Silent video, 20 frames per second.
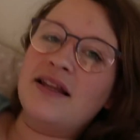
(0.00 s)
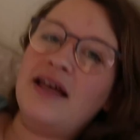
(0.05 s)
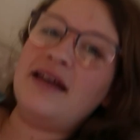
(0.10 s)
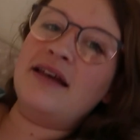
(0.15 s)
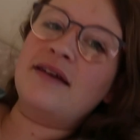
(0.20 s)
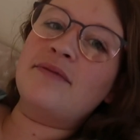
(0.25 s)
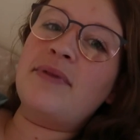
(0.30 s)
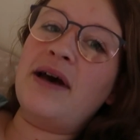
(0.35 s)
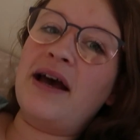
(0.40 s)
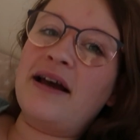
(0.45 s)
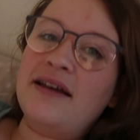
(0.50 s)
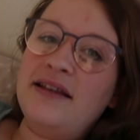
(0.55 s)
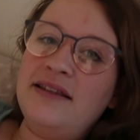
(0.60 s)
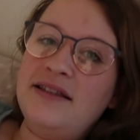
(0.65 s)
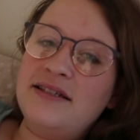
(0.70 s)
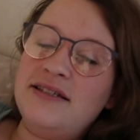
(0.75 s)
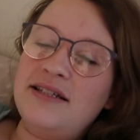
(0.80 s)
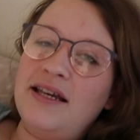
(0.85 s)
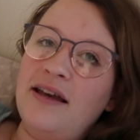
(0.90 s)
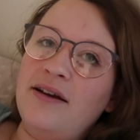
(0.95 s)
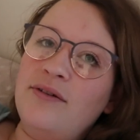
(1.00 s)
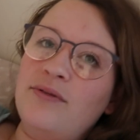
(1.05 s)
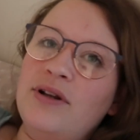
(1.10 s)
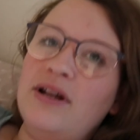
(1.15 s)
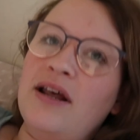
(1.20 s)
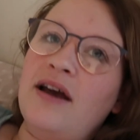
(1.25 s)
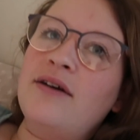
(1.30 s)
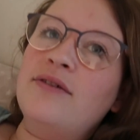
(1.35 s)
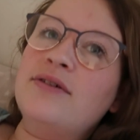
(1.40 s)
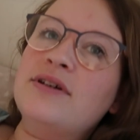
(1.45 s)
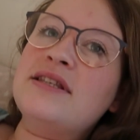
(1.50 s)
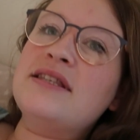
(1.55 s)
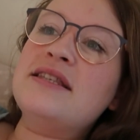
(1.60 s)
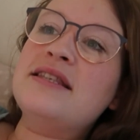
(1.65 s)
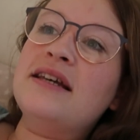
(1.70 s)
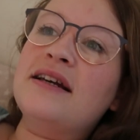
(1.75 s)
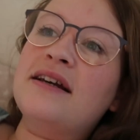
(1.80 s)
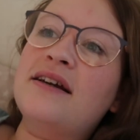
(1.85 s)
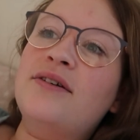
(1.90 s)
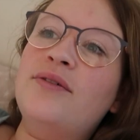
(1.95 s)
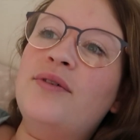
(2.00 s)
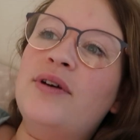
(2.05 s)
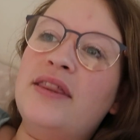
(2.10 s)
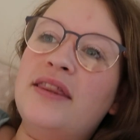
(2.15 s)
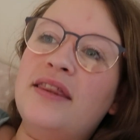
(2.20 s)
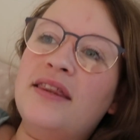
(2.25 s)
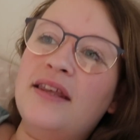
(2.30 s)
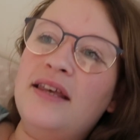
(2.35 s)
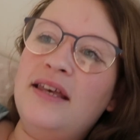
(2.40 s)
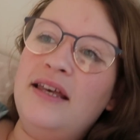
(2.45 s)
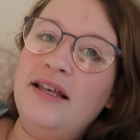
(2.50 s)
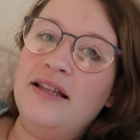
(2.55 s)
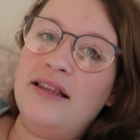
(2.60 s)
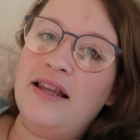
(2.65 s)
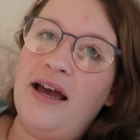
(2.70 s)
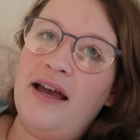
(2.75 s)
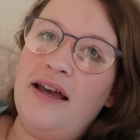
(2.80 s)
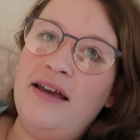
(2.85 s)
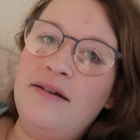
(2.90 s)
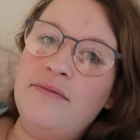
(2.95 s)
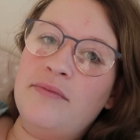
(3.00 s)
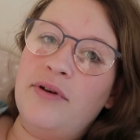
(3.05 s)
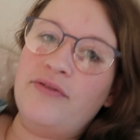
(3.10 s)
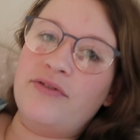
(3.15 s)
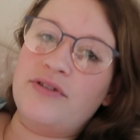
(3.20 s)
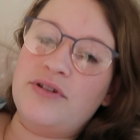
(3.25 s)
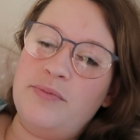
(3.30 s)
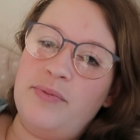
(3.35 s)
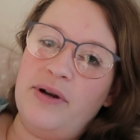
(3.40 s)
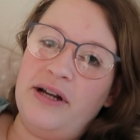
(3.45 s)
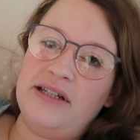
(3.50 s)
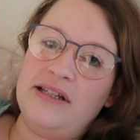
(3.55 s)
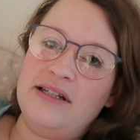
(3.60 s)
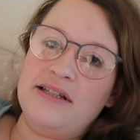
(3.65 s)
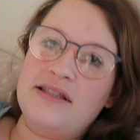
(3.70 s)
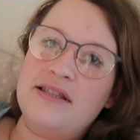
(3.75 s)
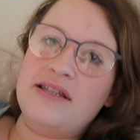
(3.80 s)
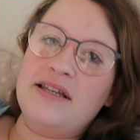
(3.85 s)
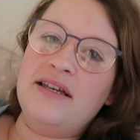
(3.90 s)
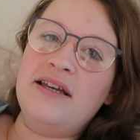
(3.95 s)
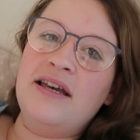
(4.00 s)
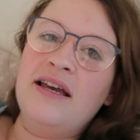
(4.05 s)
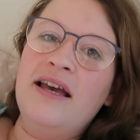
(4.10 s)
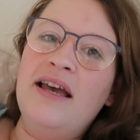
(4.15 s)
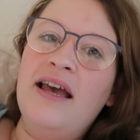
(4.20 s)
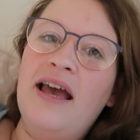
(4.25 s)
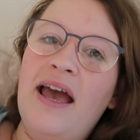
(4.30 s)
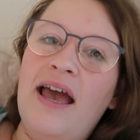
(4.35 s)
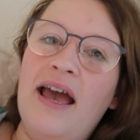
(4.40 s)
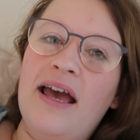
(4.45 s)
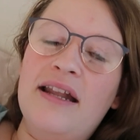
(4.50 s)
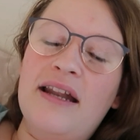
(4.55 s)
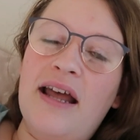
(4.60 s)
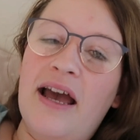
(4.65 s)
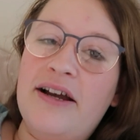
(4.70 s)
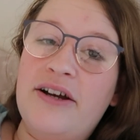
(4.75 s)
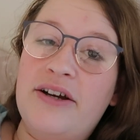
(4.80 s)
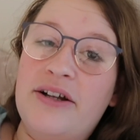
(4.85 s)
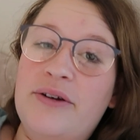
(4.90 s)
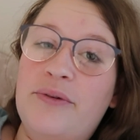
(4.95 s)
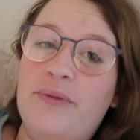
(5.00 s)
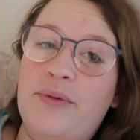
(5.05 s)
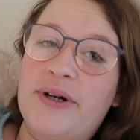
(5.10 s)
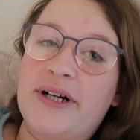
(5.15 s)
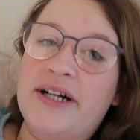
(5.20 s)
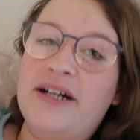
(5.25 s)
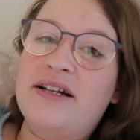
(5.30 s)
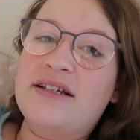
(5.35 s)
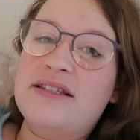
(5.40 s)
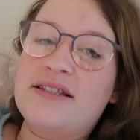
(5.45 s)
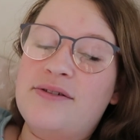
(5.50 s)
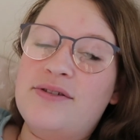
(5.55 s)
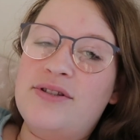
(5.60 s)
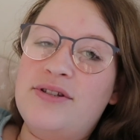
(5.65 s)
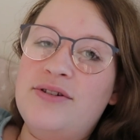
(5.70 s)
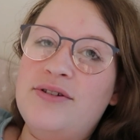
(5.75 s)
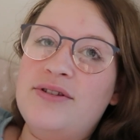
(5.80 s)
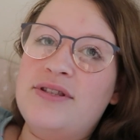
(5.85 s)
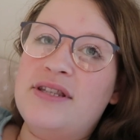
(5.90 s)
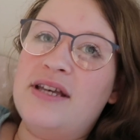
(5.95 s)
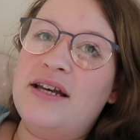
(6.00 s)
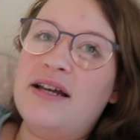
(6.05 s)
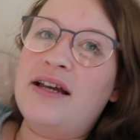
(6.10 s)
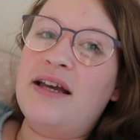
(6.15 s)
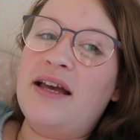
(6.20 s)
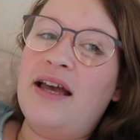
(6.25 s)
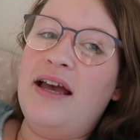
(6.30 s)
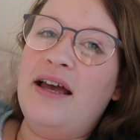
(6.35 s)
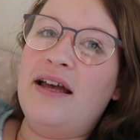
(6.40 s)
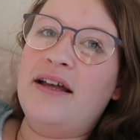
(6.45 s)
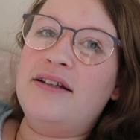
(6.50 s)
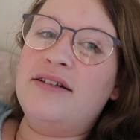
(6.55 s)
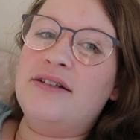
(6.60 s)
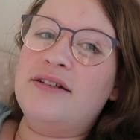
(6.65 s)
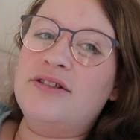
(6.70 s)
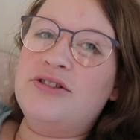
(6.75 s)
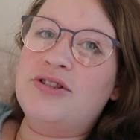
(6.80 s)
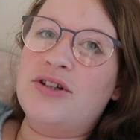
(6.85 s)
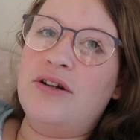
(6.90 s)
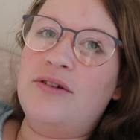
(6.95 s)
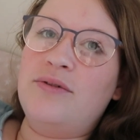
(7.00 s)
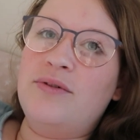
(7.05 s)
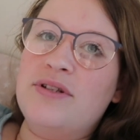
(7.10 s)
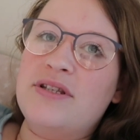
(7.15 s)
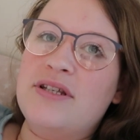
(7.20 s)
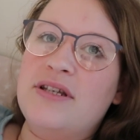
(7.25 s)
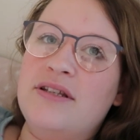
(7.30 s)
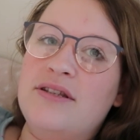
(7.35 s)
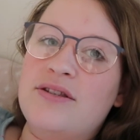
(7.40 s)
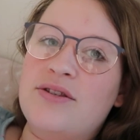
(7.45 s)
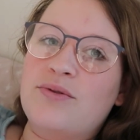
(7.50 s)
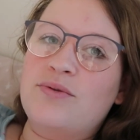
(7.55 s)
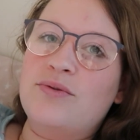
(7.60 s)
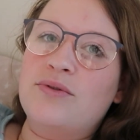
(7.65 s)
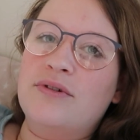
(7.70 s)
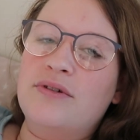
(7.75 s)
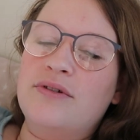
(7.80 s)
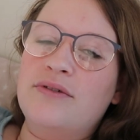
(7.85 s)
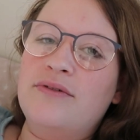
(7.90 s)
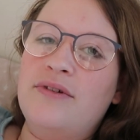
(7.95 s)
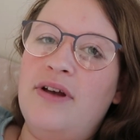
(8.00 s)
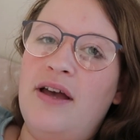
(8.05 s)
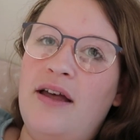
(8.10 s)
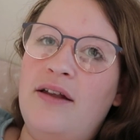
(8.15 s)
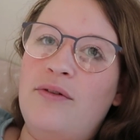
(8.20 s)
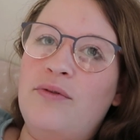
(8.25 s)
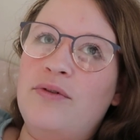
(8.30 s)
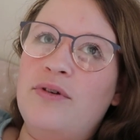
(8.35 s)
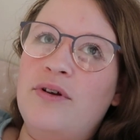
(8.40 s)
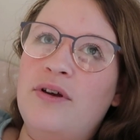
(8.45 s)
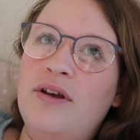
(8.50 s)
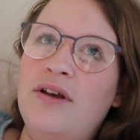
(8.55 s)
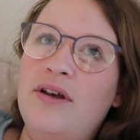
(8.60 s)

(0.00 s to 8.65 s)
Like back in the day when I was sick with Eli, my first pregnancy, and I couldn't work because I was too sick, and John was in school, and